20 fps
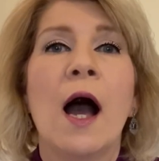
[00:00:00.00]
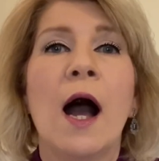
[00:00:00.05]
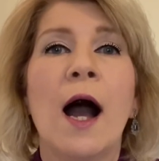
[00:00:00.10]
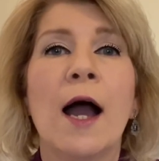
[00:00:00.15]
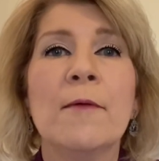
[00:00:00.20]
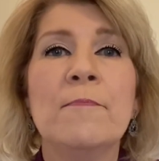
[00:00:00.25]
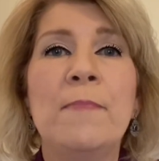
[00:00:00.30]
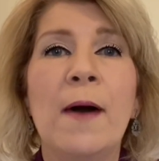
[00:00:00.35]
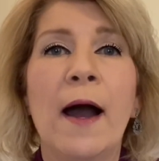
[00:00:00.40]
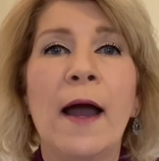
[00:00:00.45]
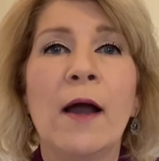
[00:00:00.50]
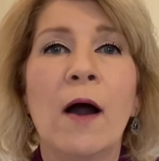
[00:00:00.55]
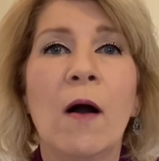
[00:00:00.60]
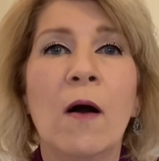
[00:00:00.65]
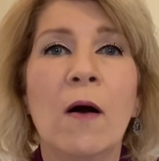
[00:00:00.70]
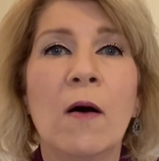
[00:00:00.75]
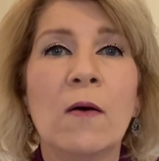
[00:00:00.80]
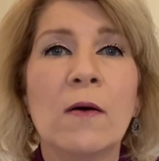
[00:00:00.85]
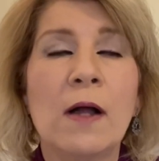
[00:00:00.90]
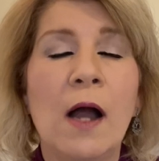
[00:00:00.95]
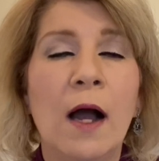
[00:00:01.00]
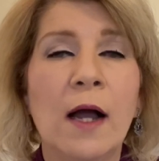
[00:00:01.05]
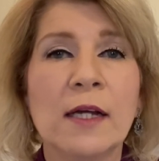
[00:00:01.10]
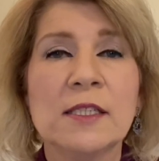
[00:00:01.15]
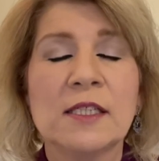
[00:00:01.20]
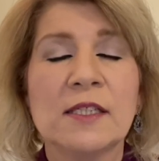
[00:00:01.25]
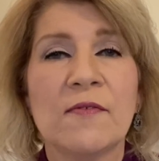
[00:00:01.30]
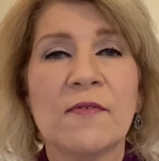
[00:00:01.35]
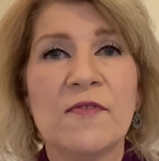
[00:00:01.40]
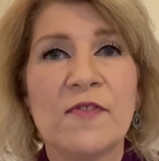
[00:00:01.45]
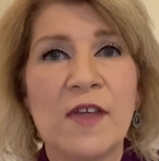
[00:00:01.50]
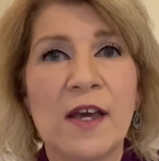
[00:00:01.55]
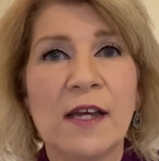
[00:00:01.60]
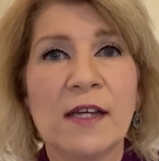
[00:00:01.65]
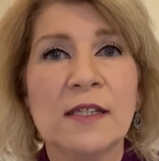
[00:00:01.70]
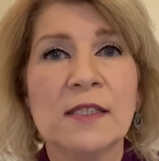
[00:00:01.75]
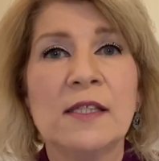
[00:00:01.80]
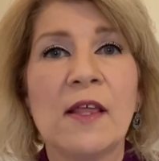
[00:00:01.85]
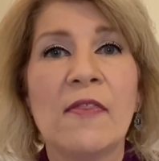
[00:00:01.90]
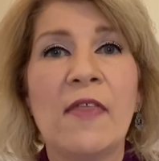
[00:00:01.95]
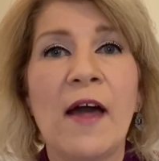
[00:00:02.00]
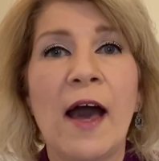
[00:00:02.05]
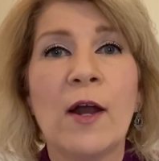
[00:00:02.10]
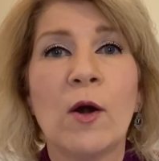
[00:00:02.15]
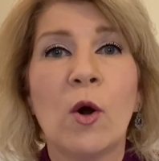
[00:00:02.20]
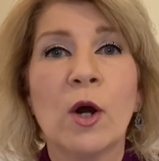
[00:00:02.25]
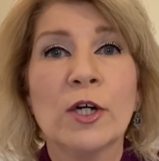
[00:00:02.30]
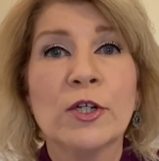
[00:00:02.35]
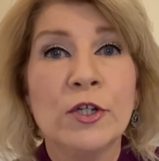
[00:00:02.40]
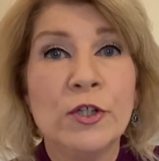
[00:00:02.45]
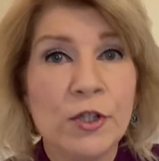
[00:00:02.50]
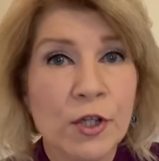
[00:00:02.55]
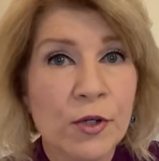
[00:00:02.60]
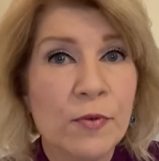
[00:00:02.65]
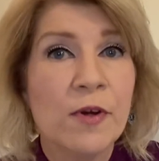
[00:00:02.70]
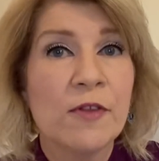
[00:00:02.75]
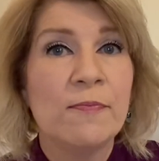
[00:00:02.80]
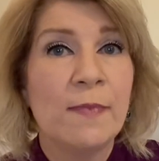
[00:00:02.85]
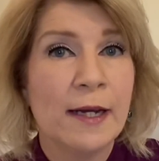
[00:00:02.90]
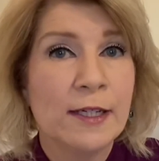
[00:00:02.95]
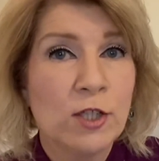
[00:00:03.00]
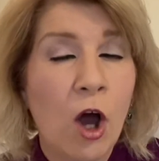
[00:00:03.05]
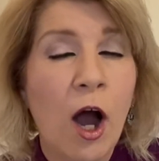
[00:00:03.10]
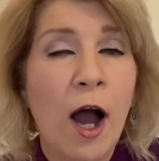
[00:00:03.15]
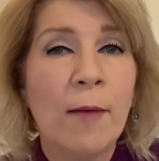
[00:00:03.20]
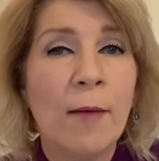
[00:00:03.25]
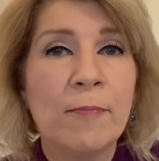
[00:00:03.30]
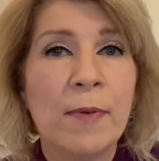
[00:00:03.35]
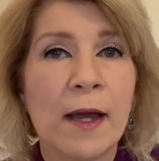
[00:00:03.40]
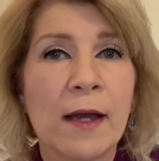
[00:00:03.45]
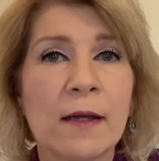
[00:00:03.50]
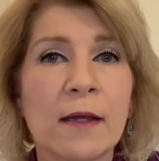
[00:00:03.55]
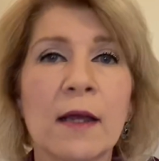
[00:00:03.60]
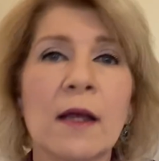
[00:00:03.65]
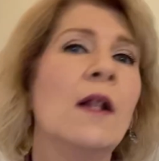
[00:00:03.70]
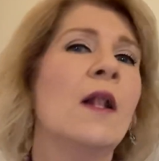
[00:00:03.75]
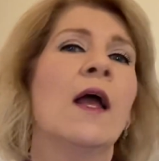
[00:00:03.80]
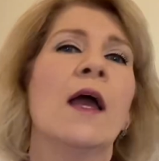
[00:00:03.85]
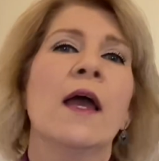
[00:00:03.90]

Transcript: I buy all kinds of things that are to do with my topic.